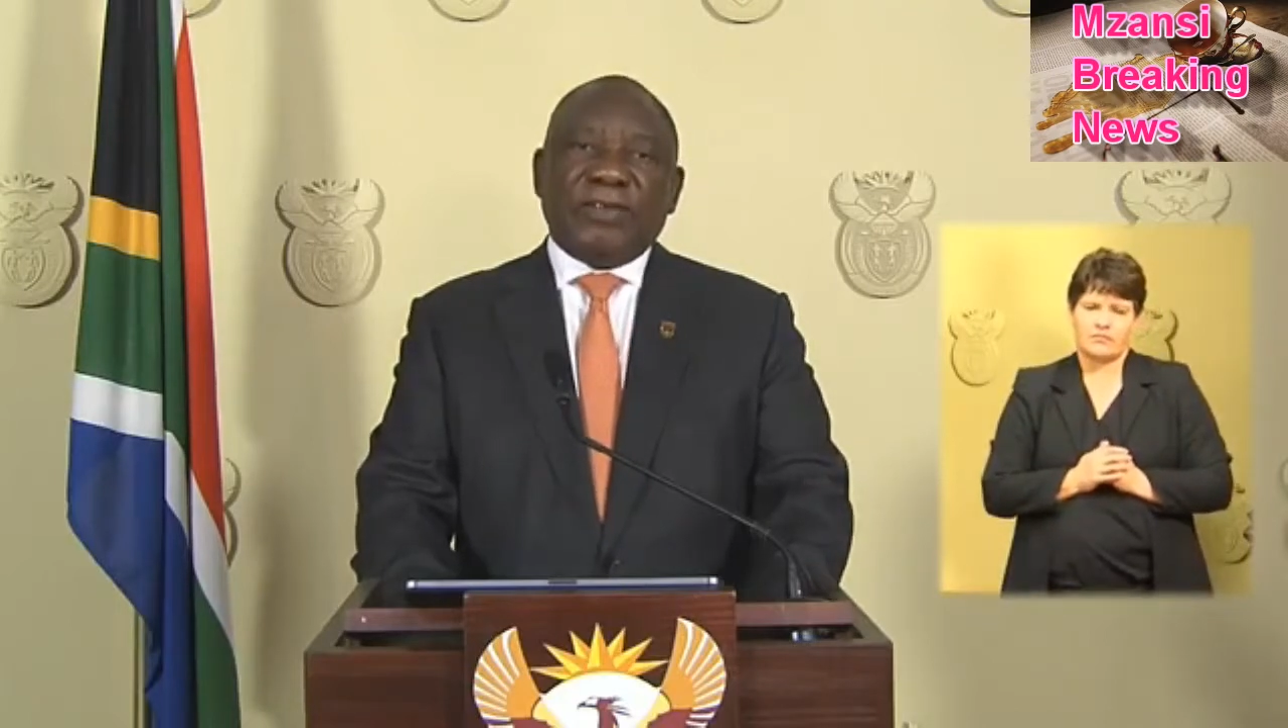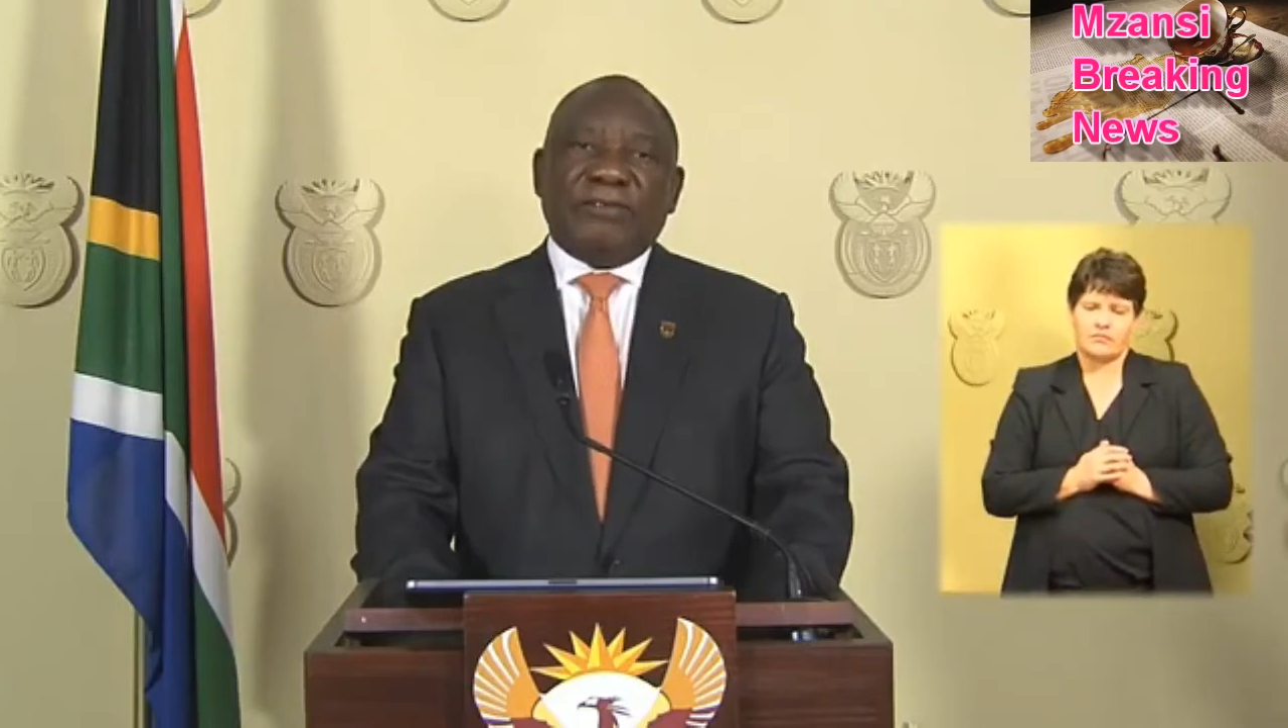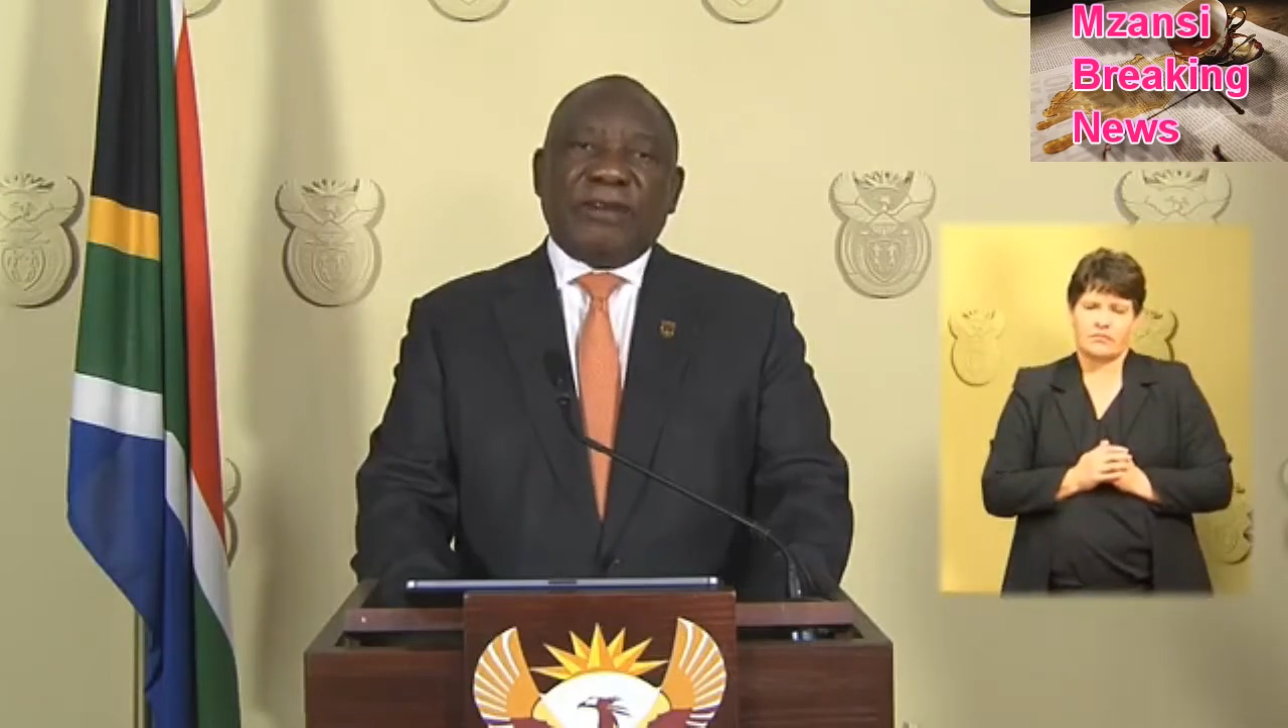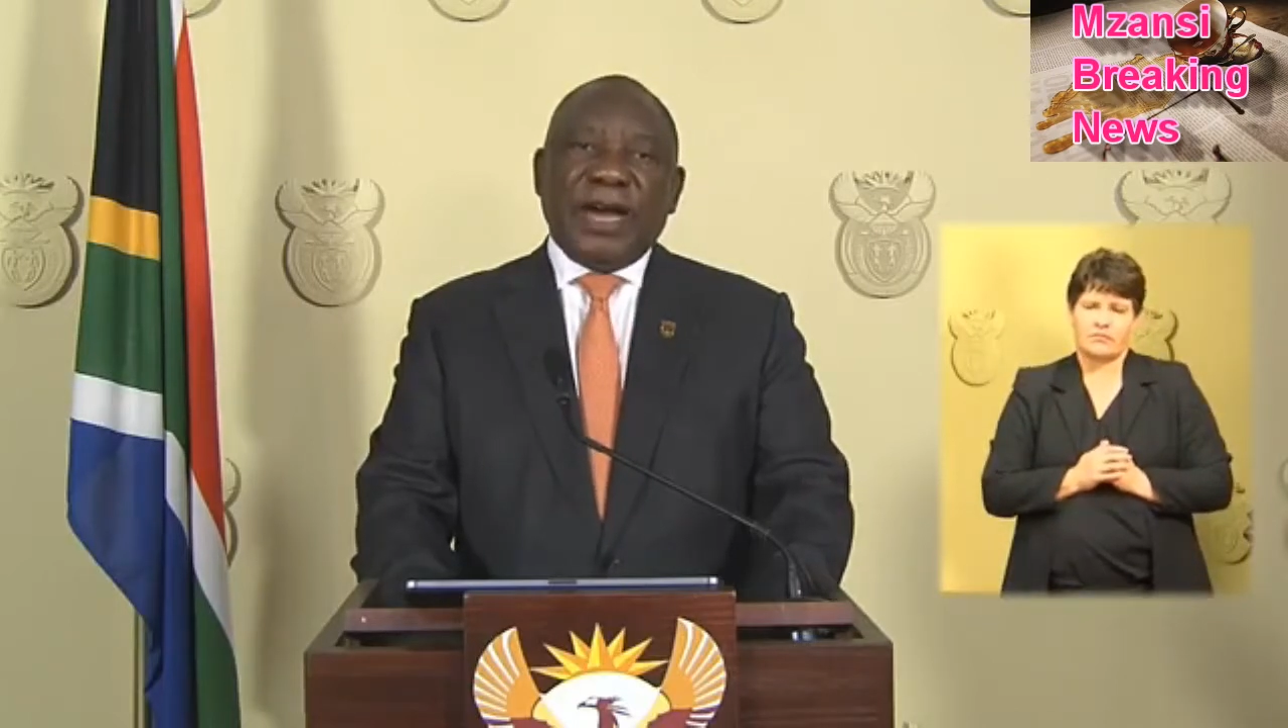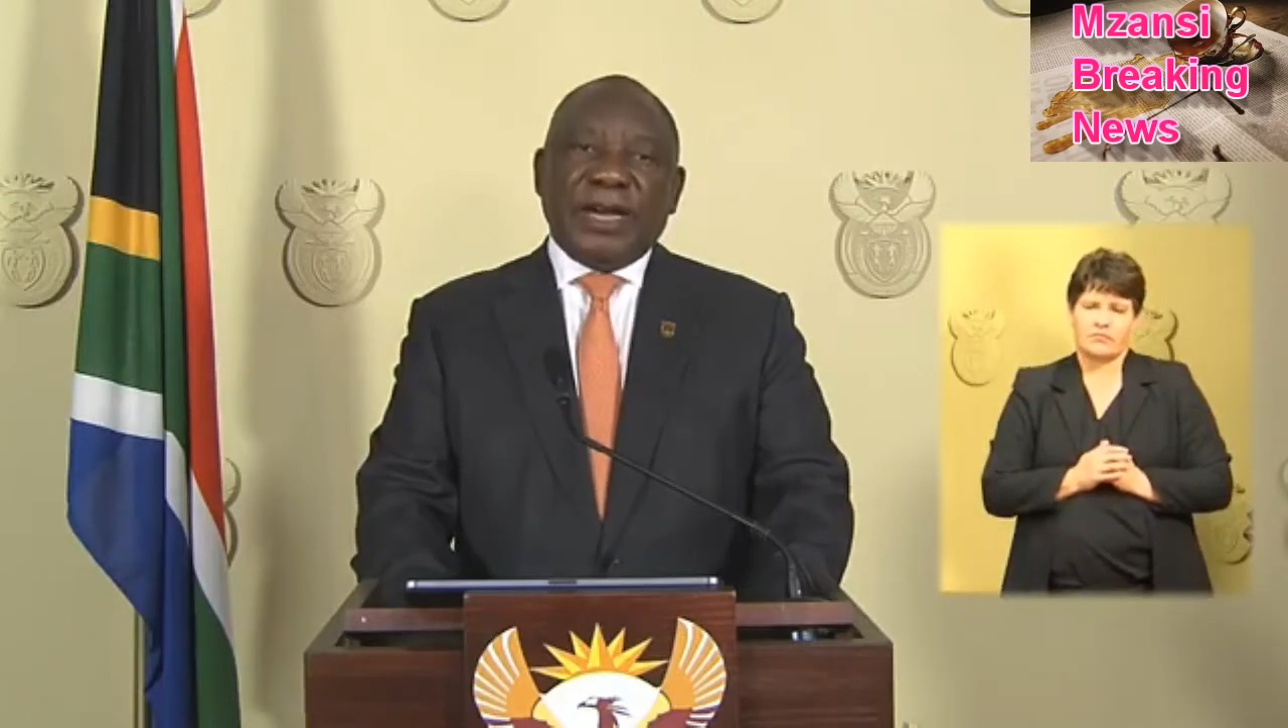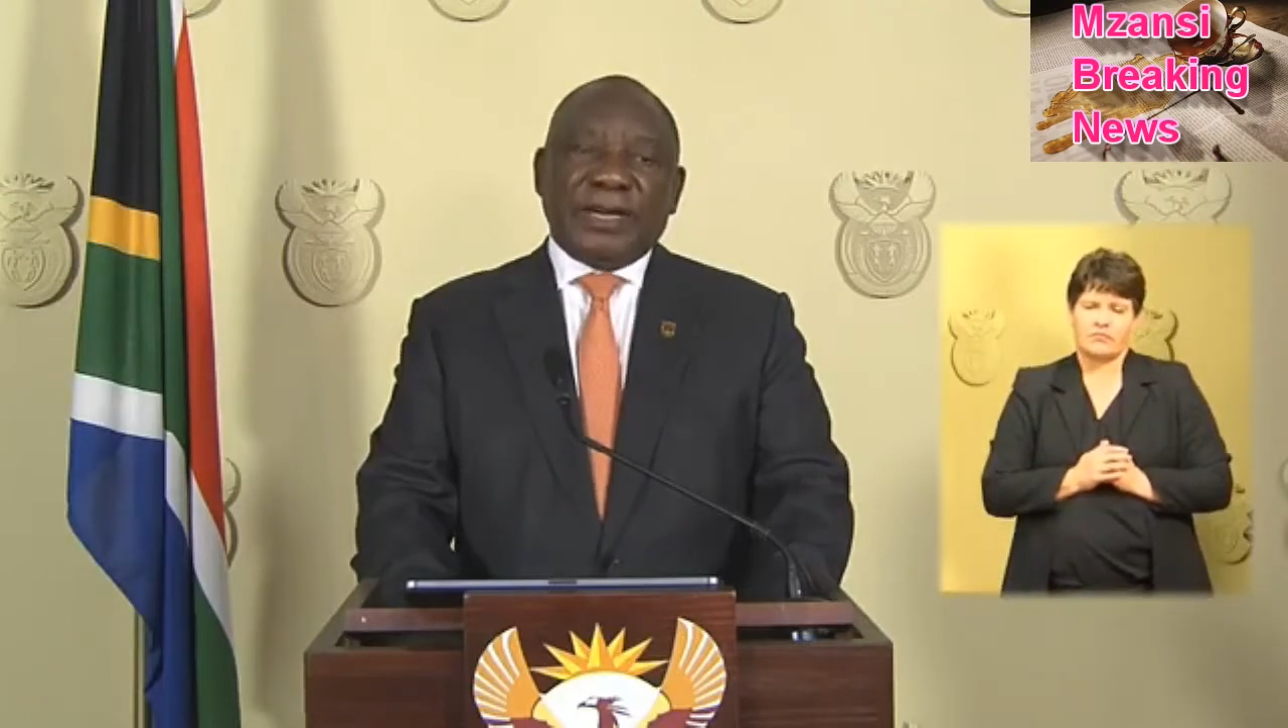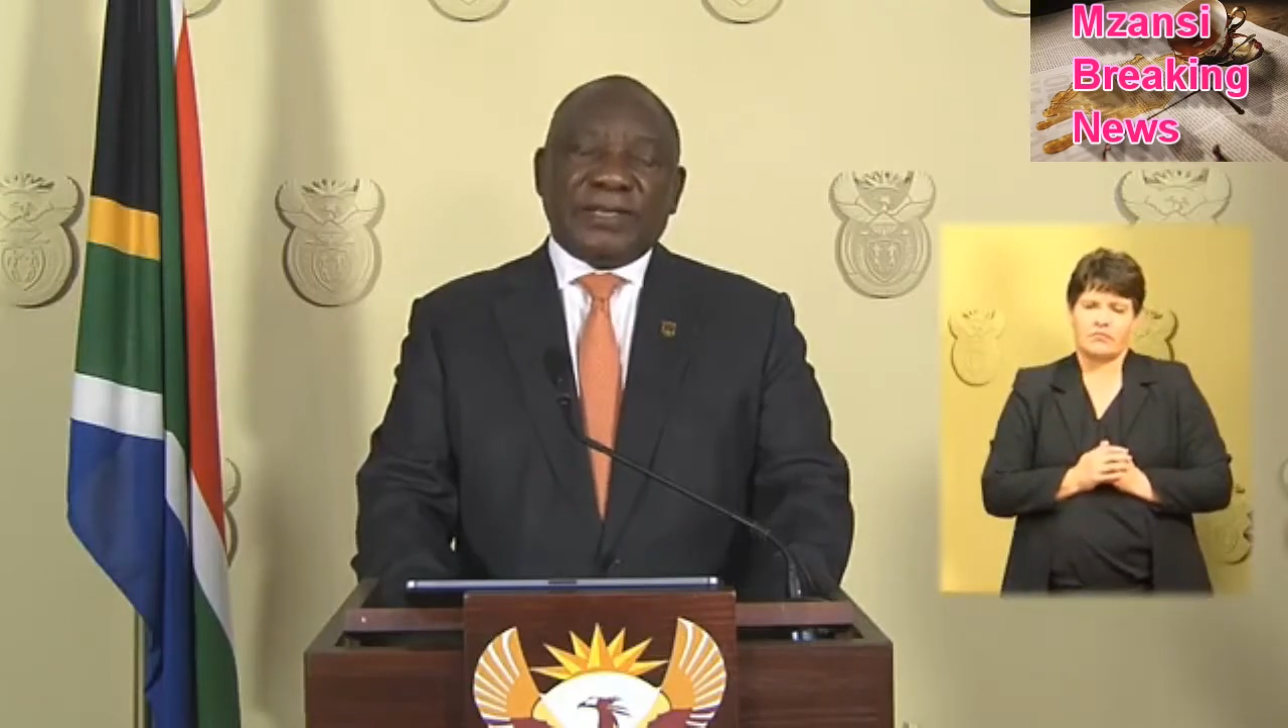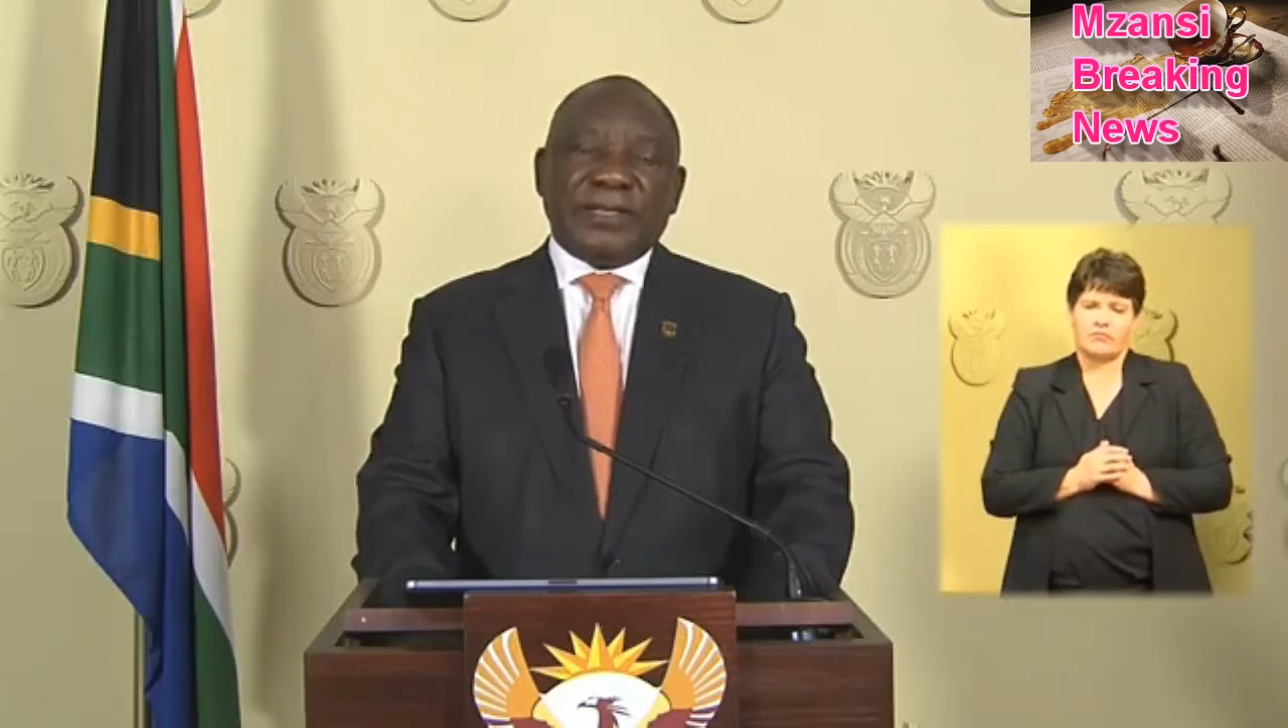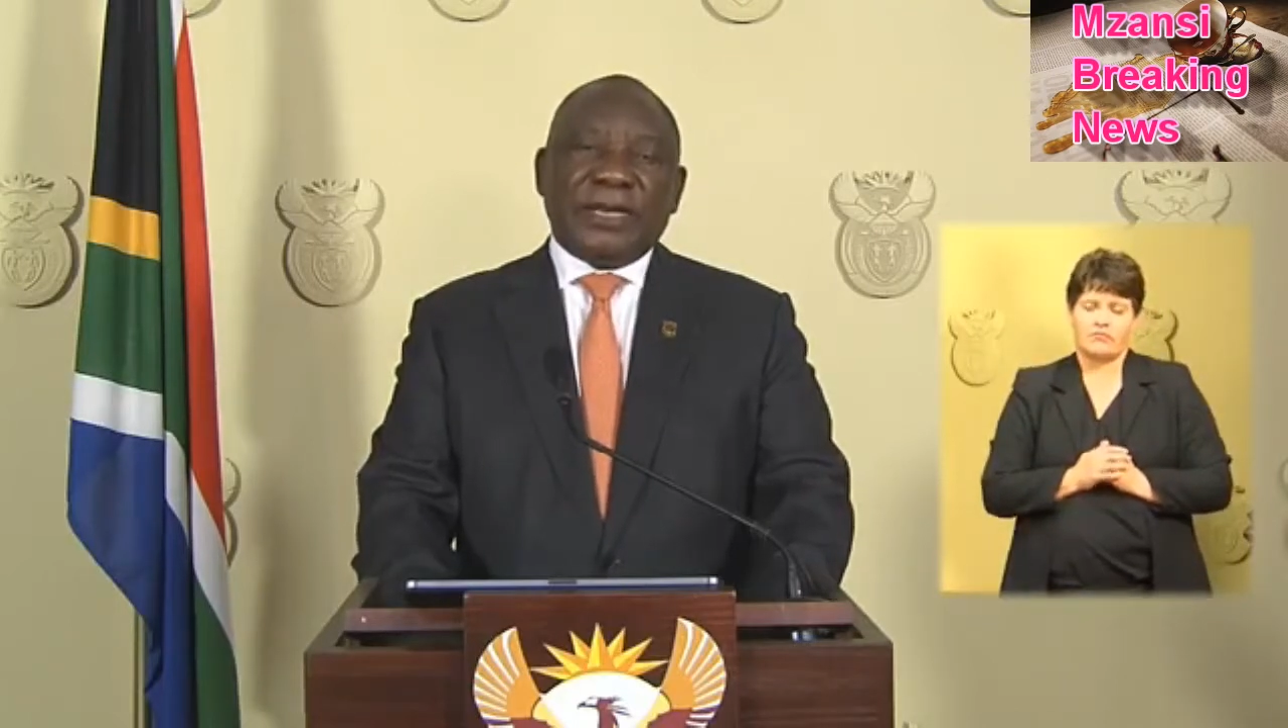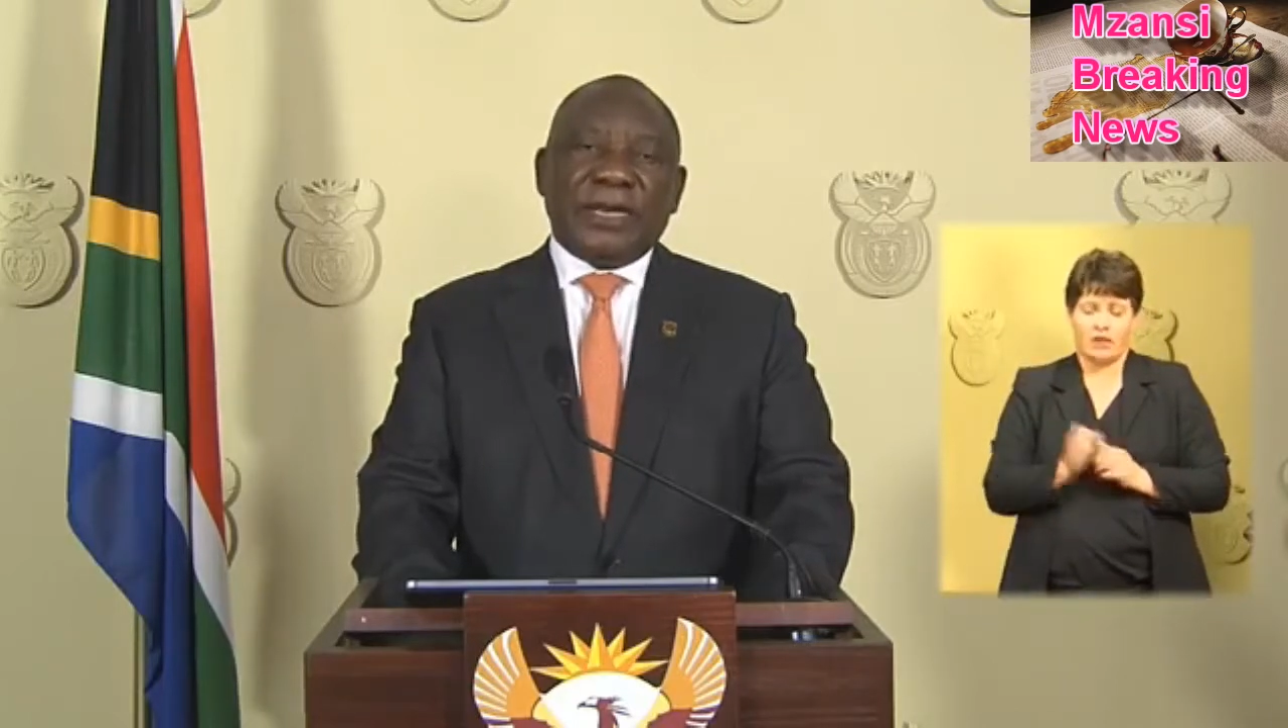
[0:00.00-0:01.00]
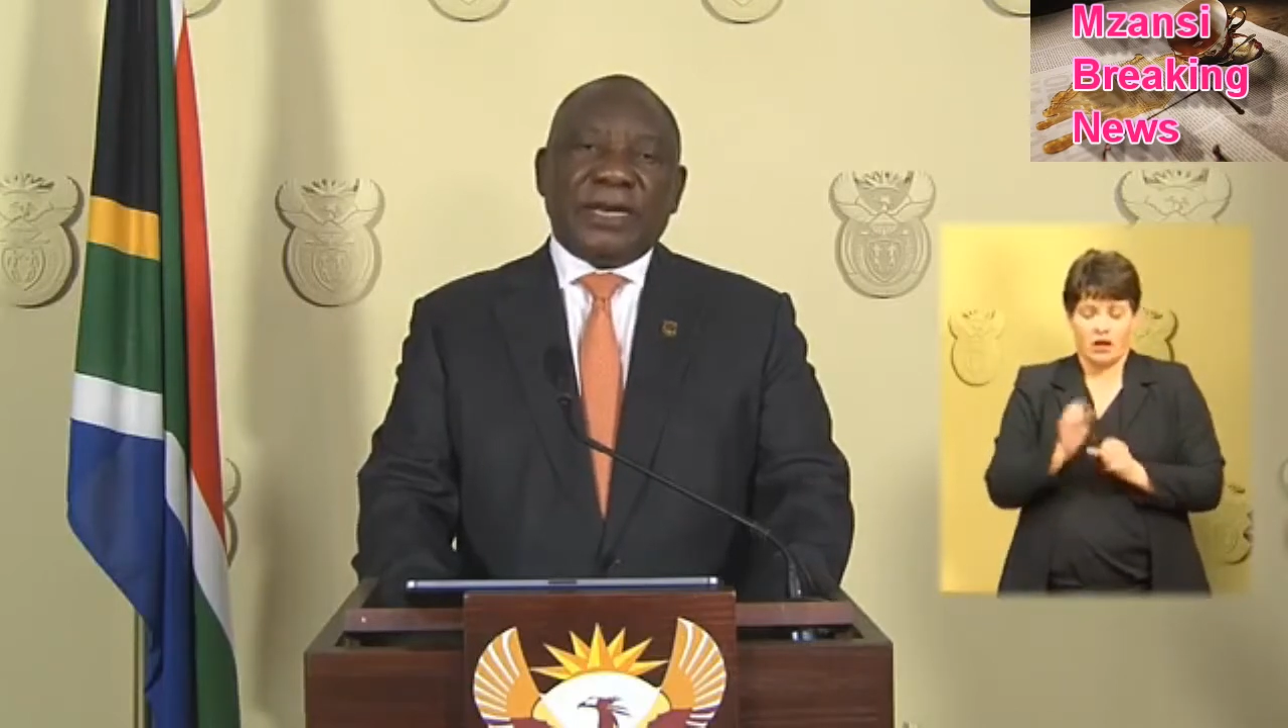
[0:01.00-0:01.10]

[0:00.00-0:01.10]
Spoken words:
the virus